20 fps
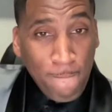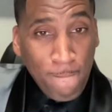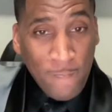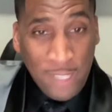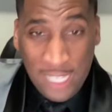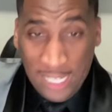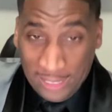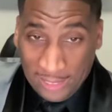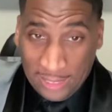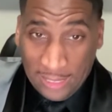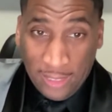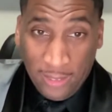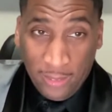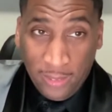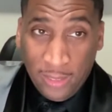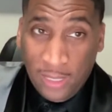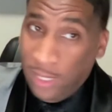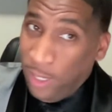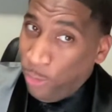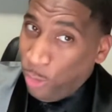Listen,
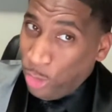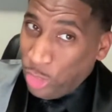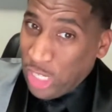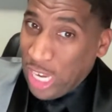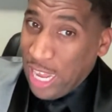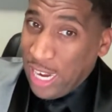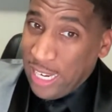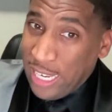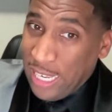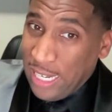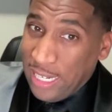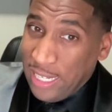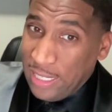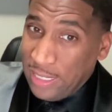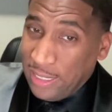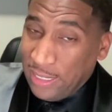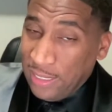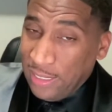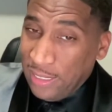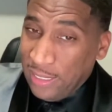I want y'all to hear
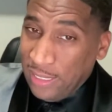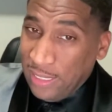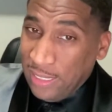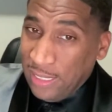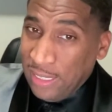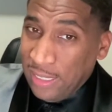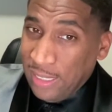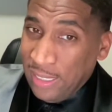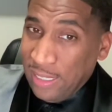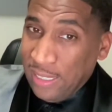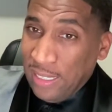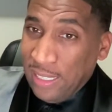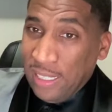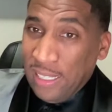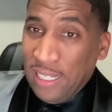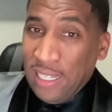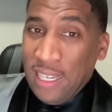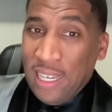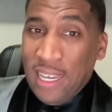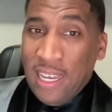this.
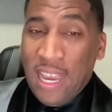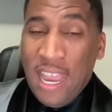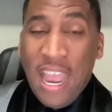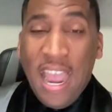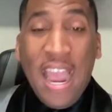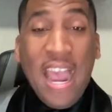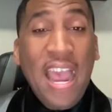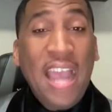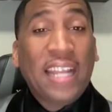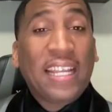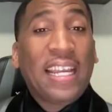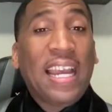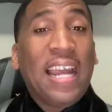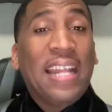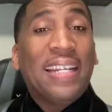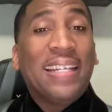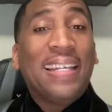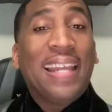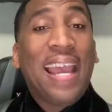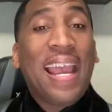I
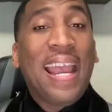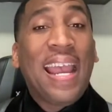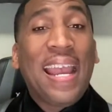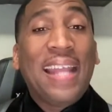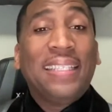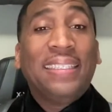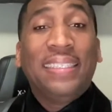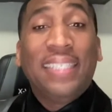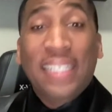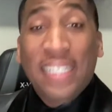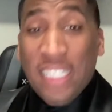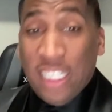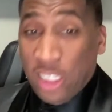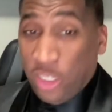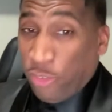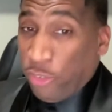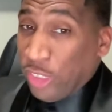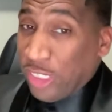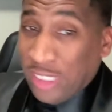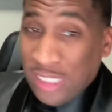got 9 years
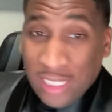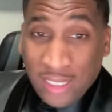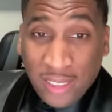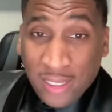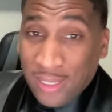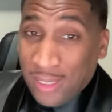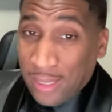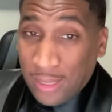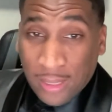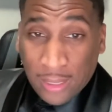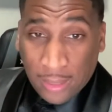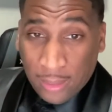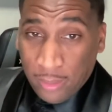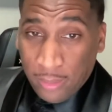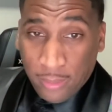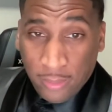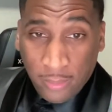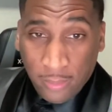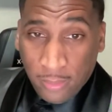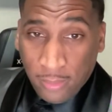for just a gun.
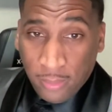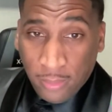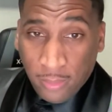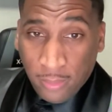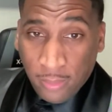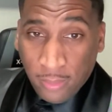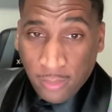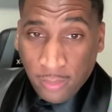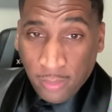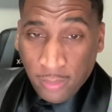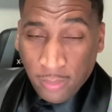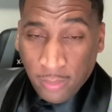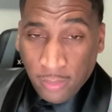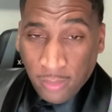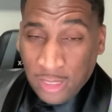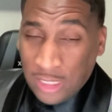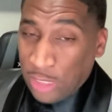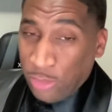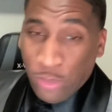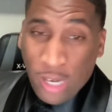
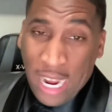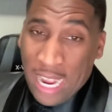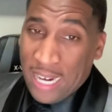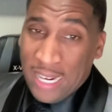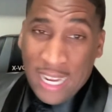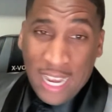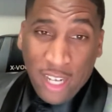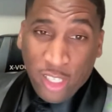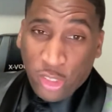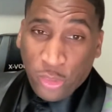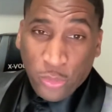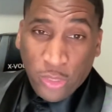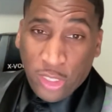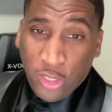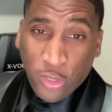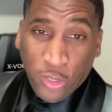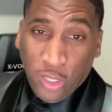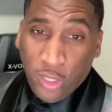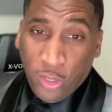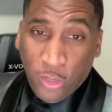Just riding down the street,
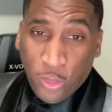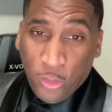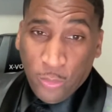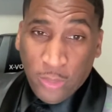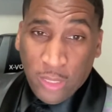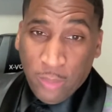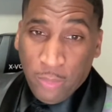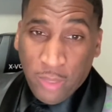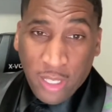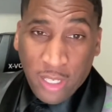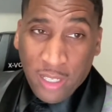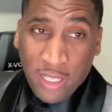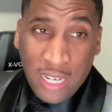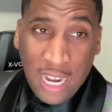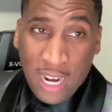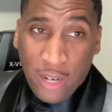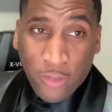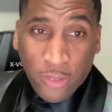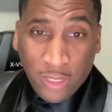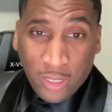going home in the middle of the
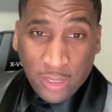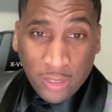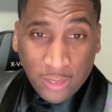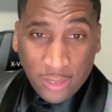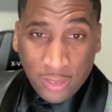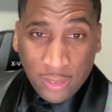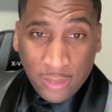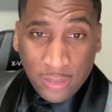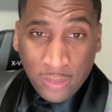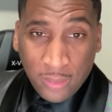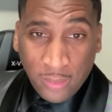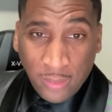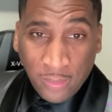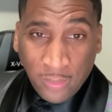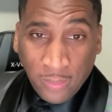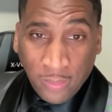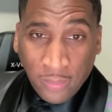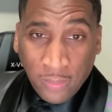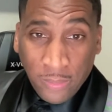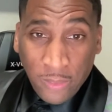night with a gun.
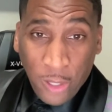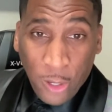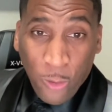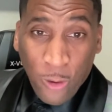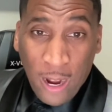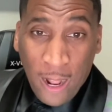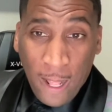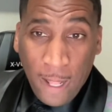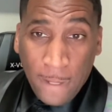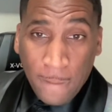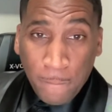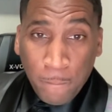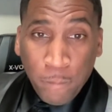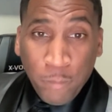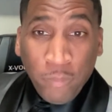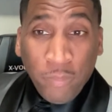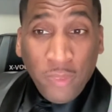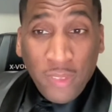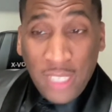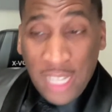All right?
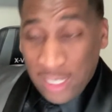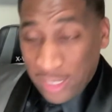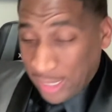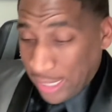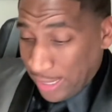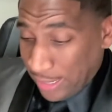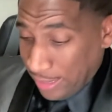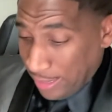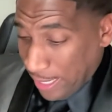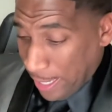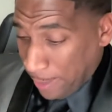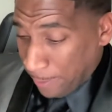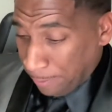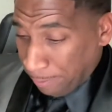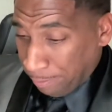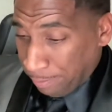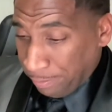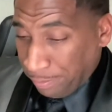Now check this out.